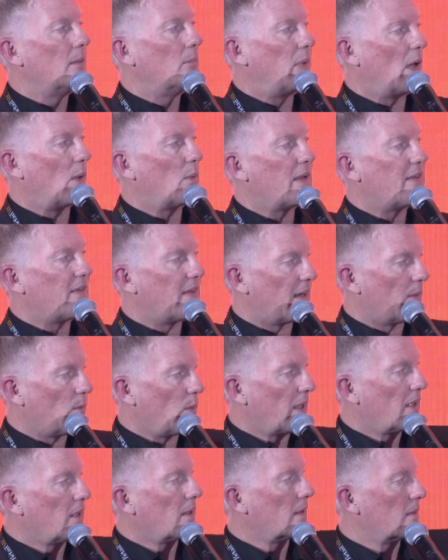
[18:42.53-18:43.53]
but we think
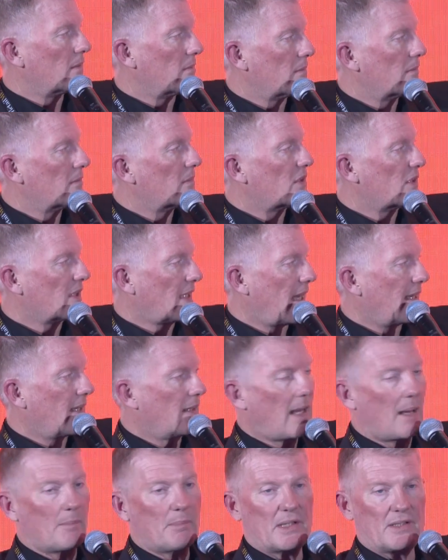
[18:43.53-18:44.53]
we can scale
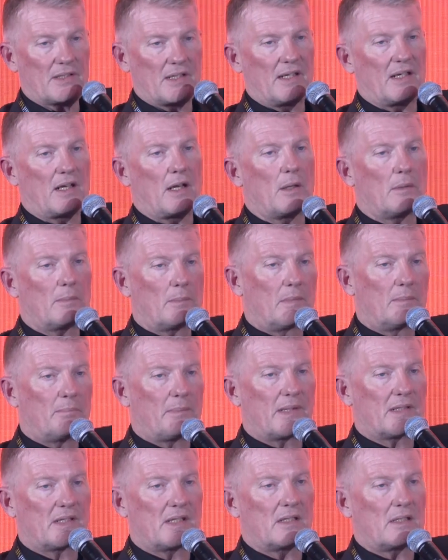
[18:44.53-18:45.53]
that
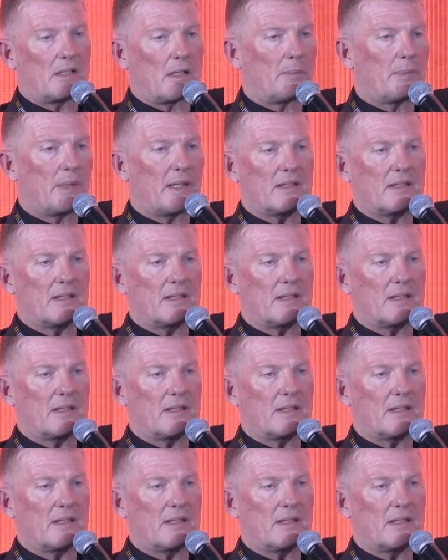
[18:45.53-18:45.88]
business up.